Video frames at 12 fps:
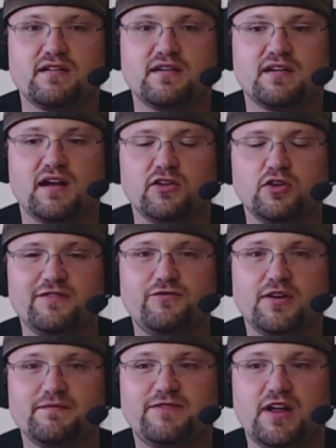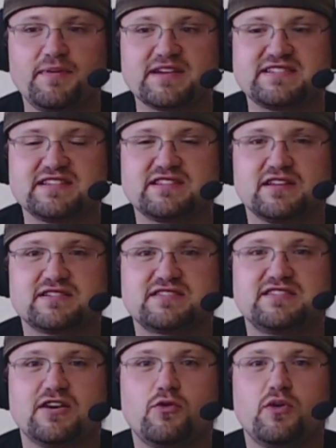Alola form Vulpix just looks
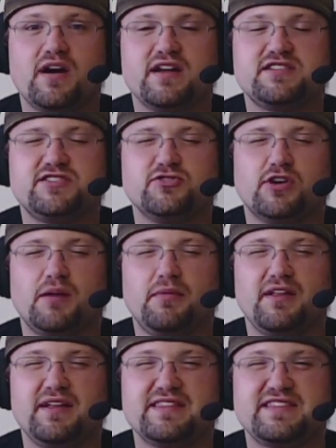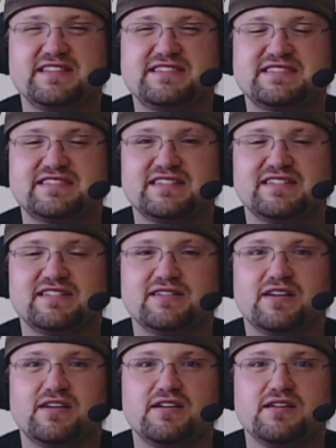so adorable with its
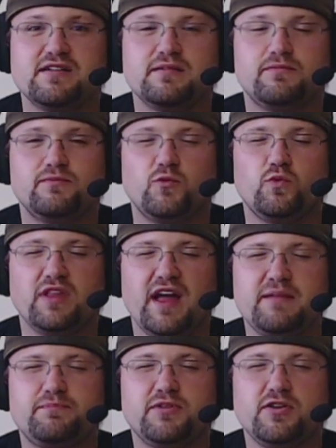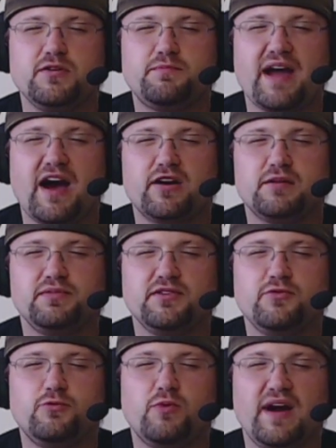light blue, powder
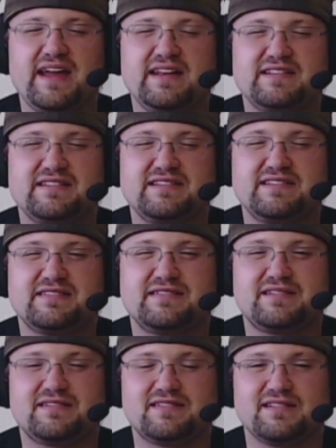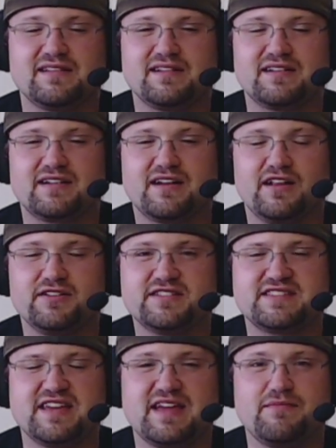blue, white color
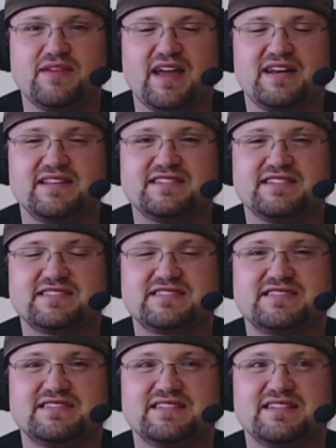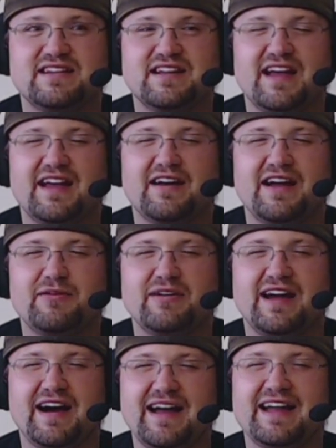scheme, and it's just, I want
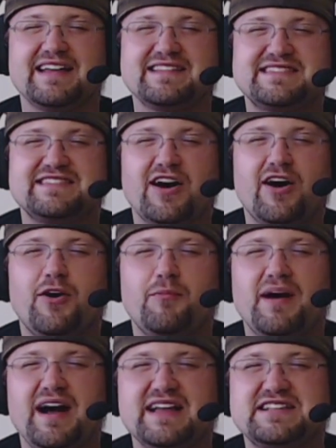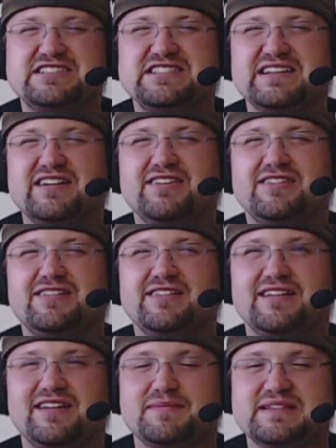to hug it so much.
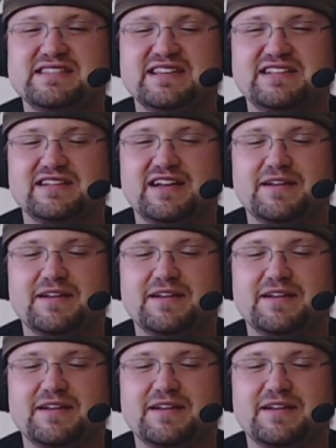Oh, it'd be such a...